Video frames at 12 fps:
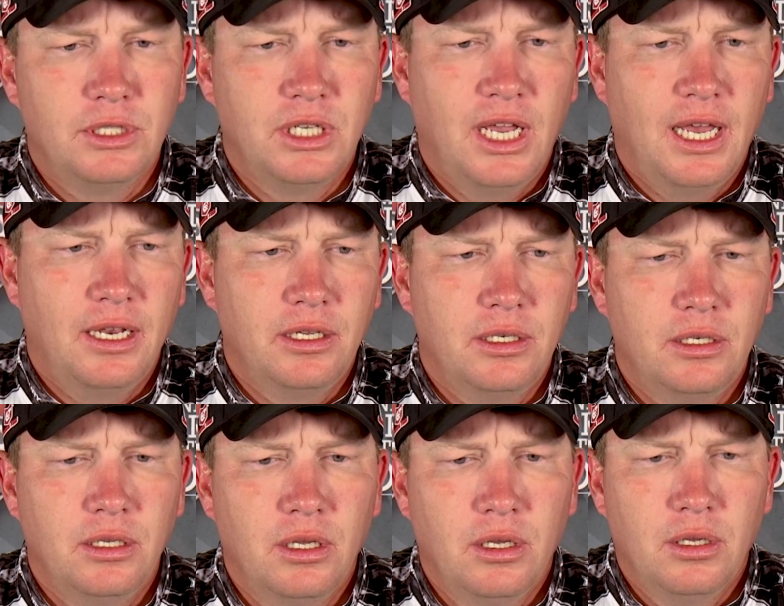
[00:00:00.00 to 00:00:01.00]
was shining.
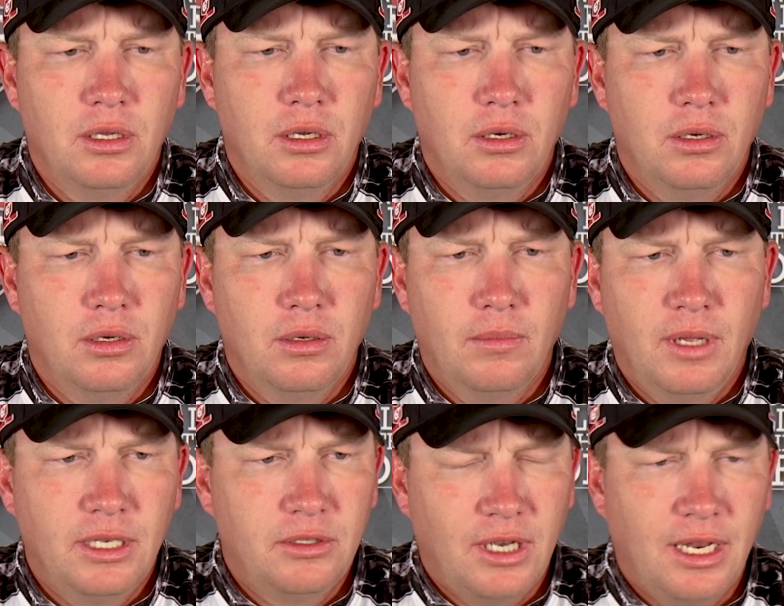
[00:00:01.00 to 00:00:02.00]
Um,
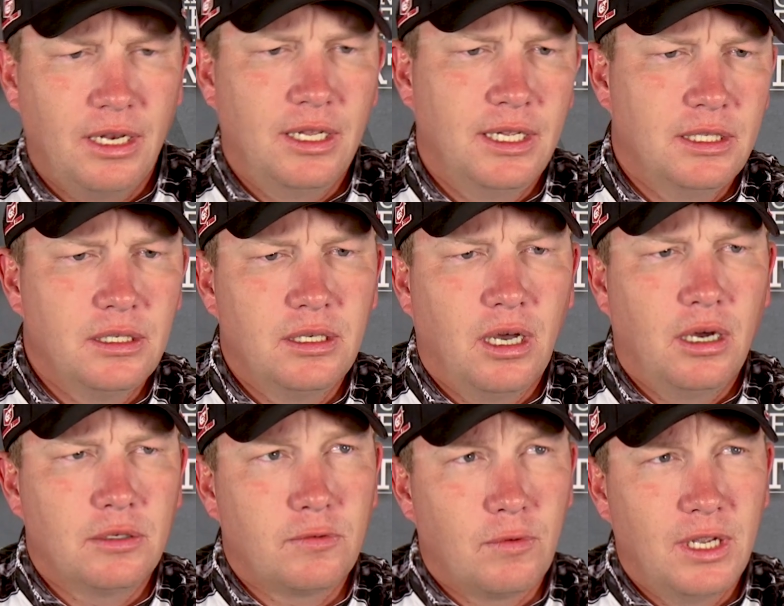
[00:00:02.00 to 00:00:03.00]
I try to let the
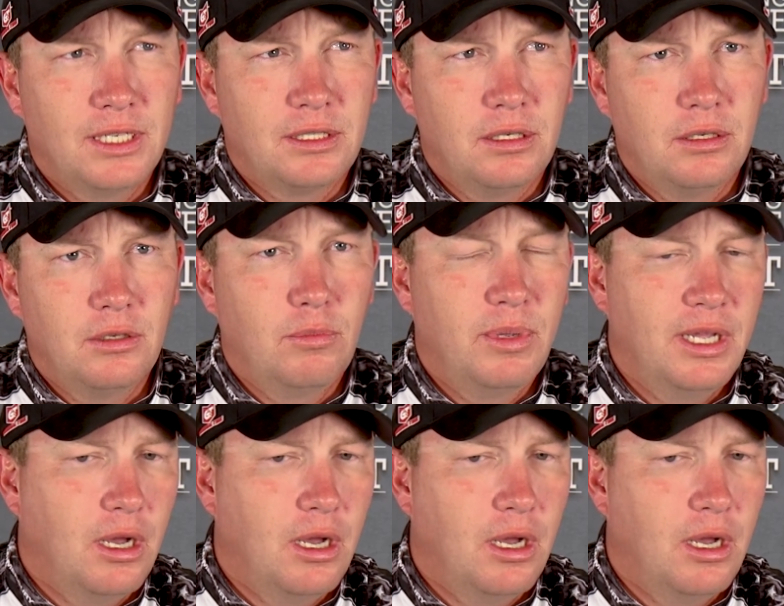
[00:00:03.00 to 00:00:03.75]
docks rest a little bit,